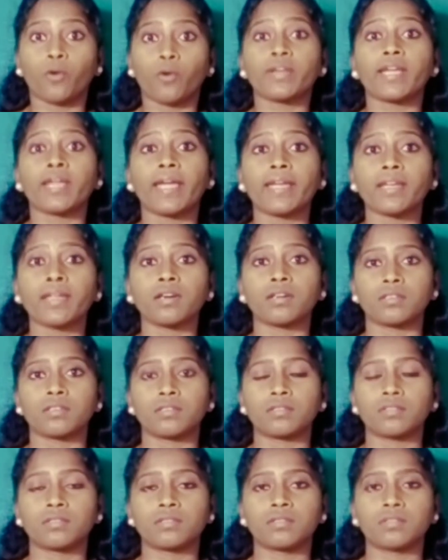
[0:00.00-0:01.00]
Or
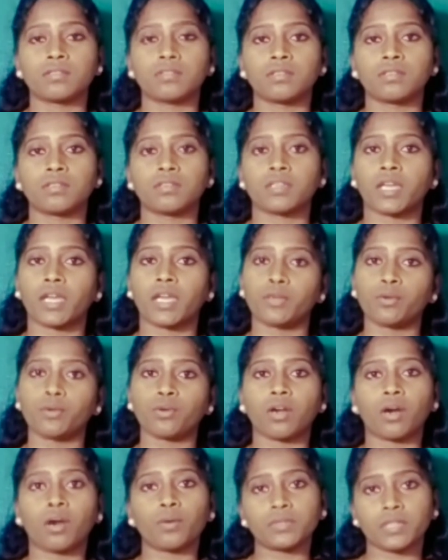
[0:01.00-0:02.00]
hair? Can
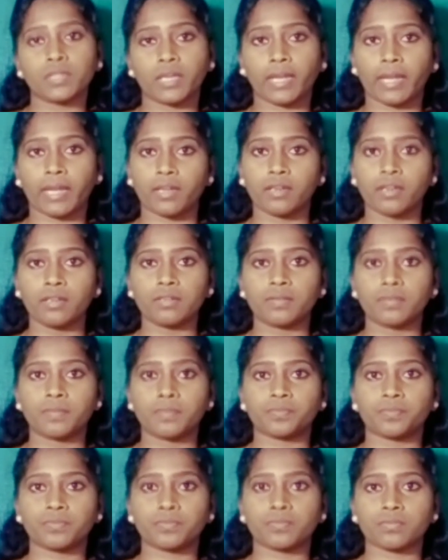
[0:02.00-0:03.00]
you count hair?
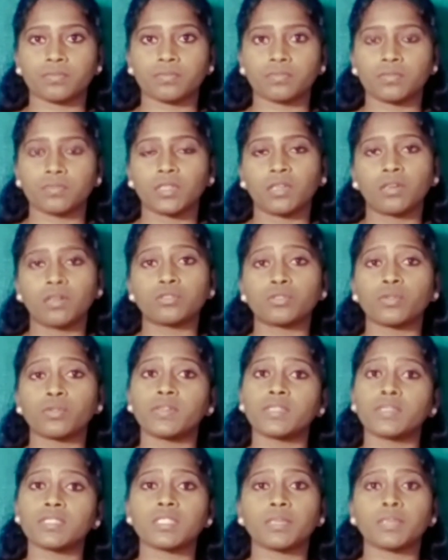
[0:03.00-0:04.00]
So
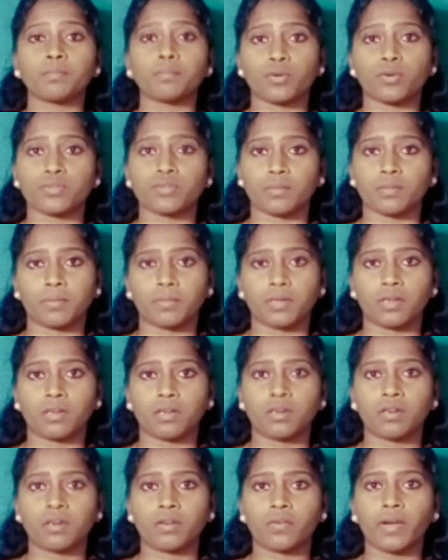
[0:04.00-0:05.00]
it is impossible,
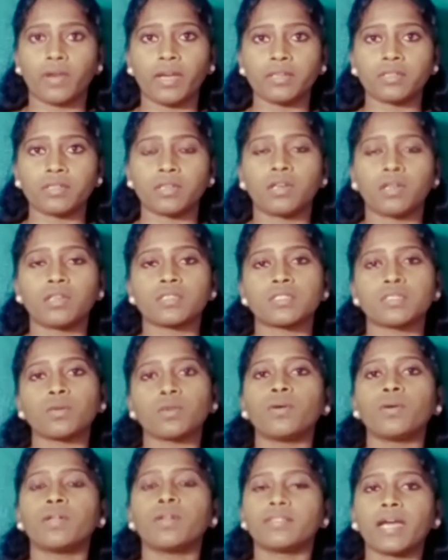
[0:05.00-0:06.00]
right? So
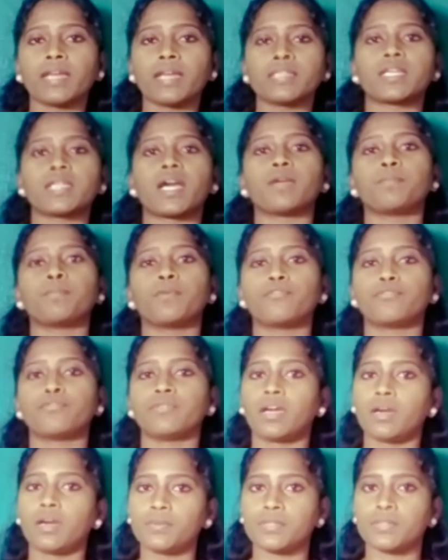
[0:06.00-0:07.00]
that type
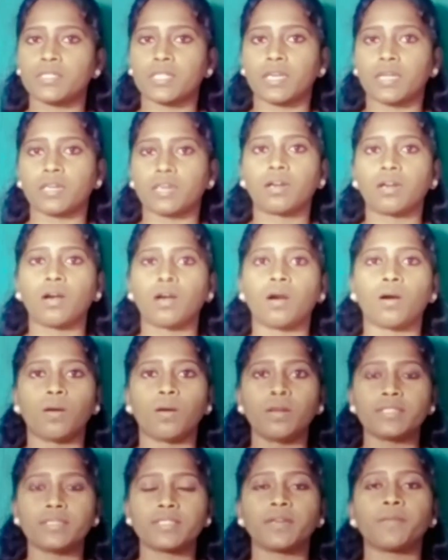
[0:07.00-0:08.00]
of nouns are
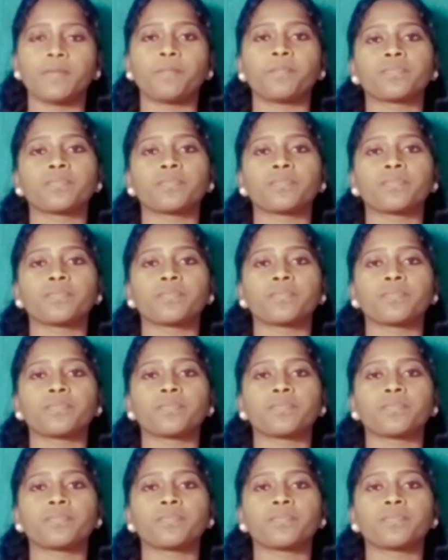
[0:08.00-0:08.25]
called